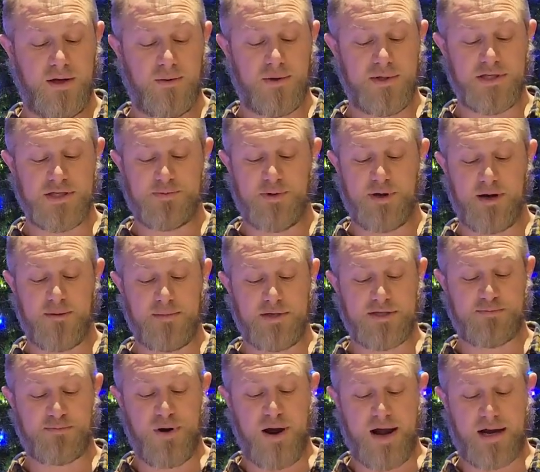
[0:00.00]
when the spirit
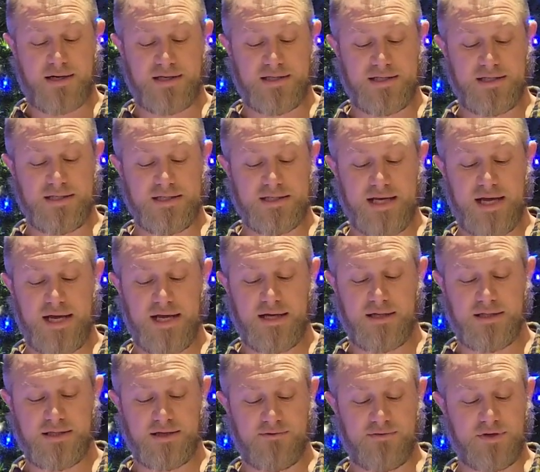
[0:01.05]
must practice his
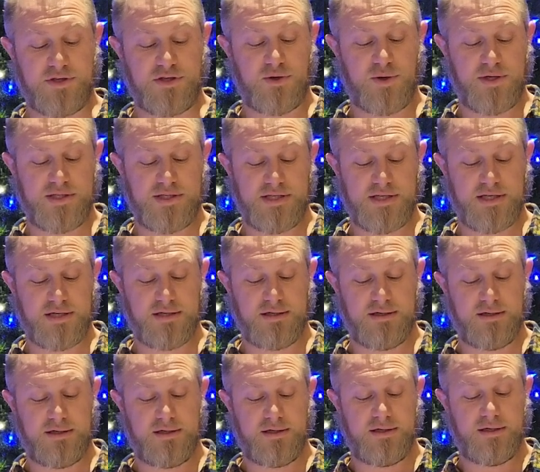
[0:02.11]
scales of rejoicing
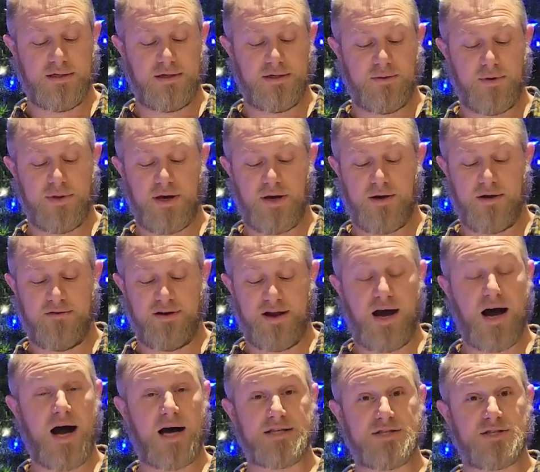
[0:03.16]
without even a
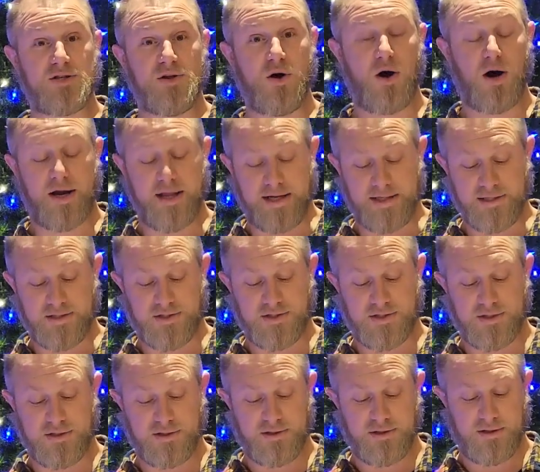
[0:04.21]
hostile audience,